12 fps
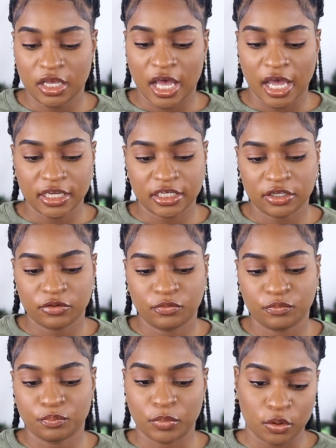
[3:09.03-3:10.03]
I did
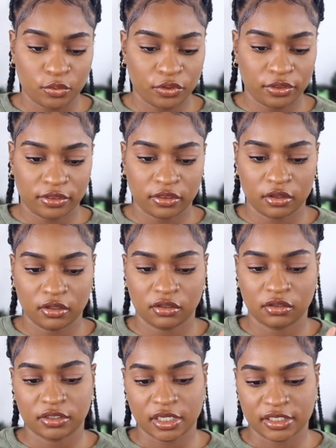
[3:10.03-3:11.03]
both
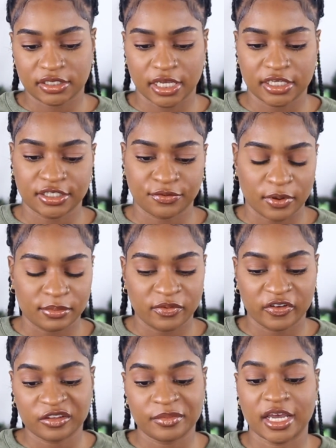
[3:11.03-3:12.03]
data science and web
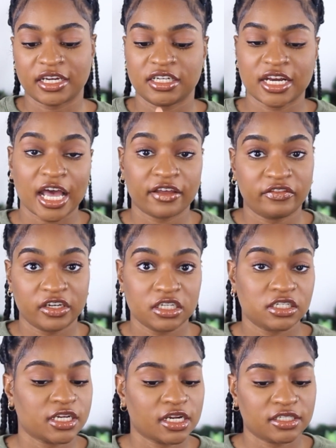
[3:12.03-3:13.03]
development. I did not
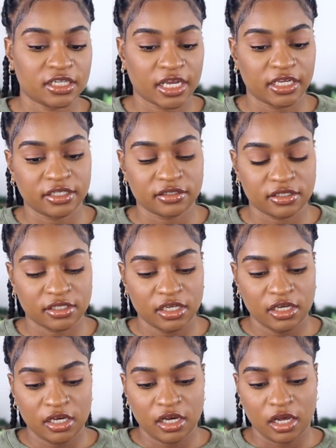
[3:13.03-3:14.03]
finish data science,
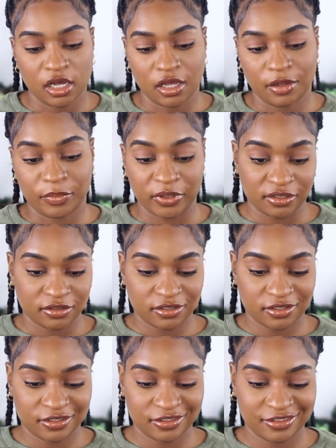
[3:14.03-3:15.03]

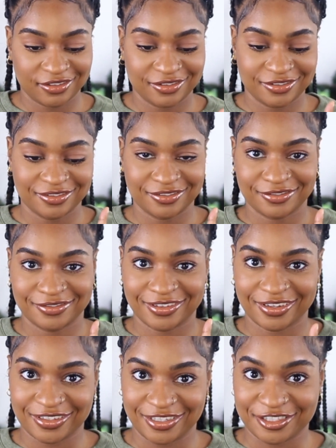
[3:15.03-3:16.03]
but
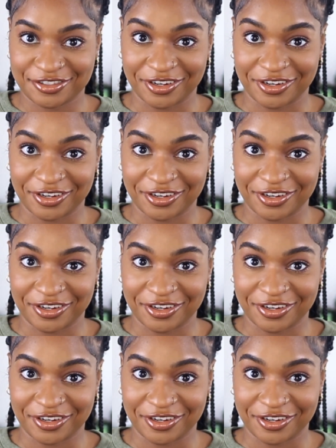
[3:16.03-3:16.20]
I did